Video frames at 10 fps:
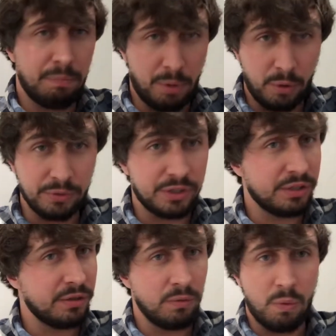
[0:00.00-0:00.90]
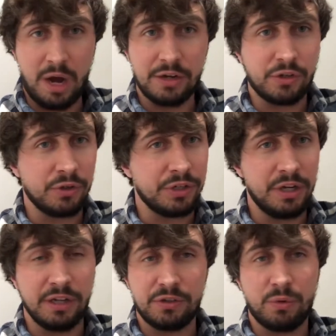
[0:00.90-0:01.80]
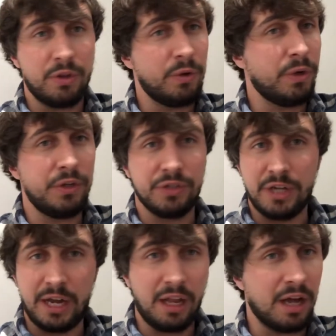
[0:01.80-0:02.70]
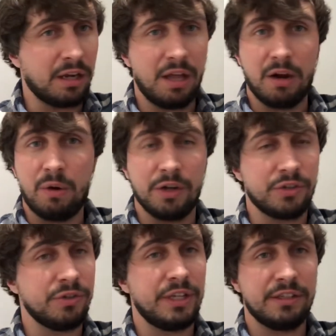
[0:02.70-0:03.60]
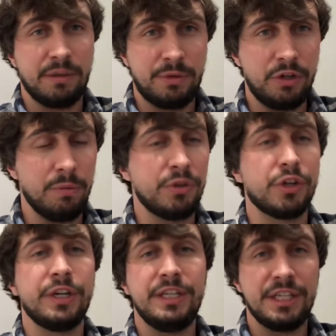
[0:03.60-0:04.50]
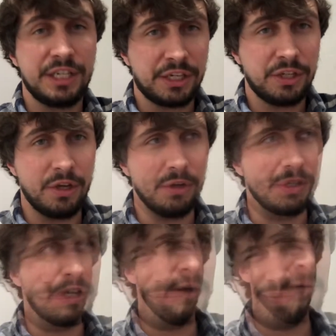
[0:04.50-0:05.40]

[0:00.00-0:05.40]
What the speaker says: bolts, washers, nuts, whether you wanna use nylock, lock washers, that's up to you, but you're gonna need 6 of those.